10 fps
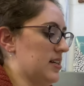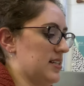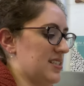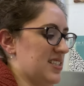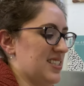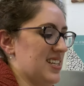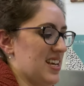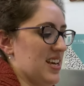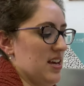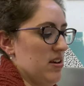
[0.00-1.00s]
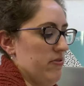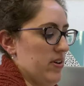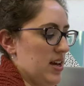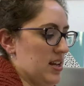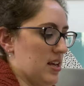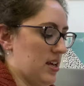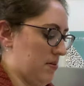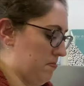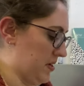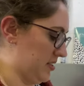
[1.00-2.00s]
and see if
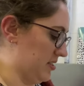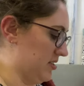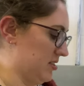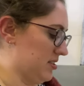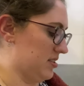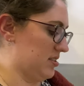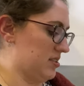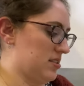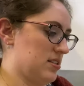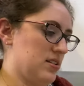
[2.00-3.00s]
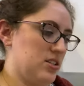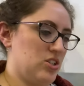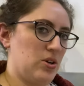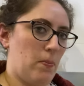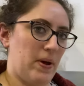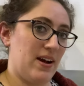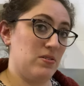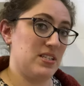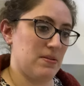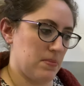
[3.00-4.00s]
any buttons jump
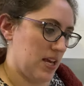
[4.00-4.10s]
out at